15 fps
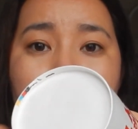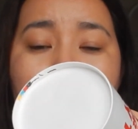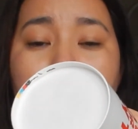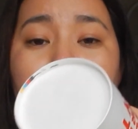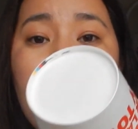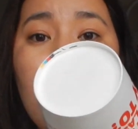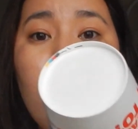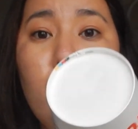
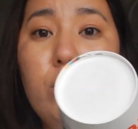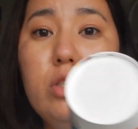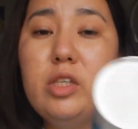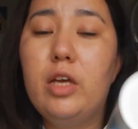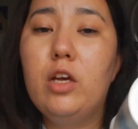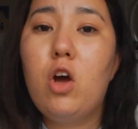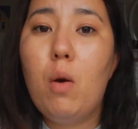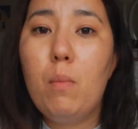and it will
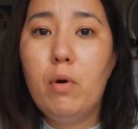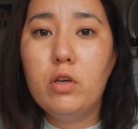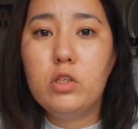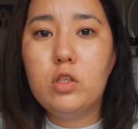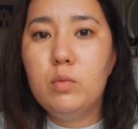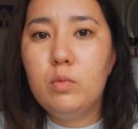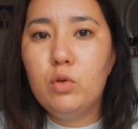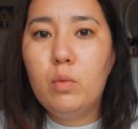say
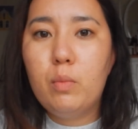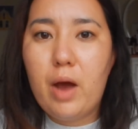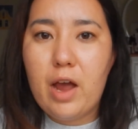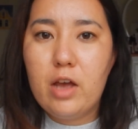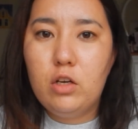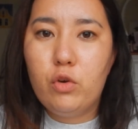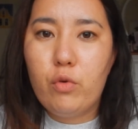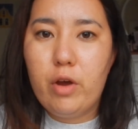compostable,
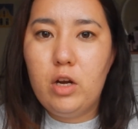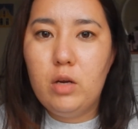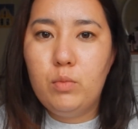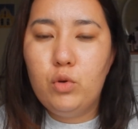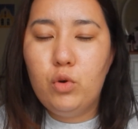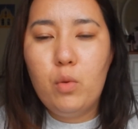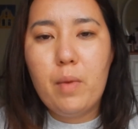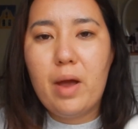
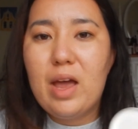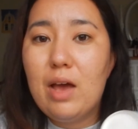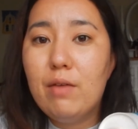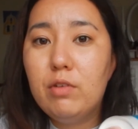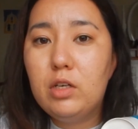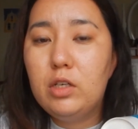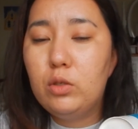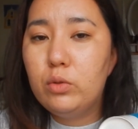biodegradable, it might have
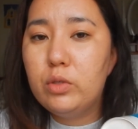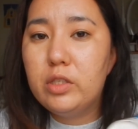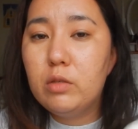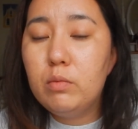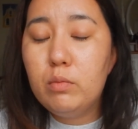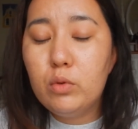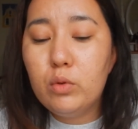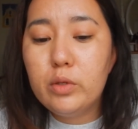a little
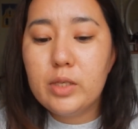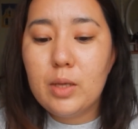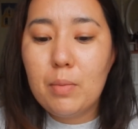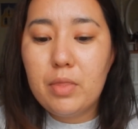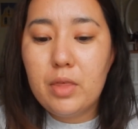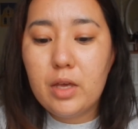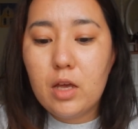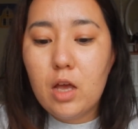symbol or
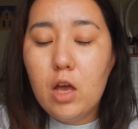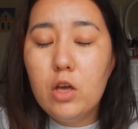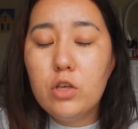something.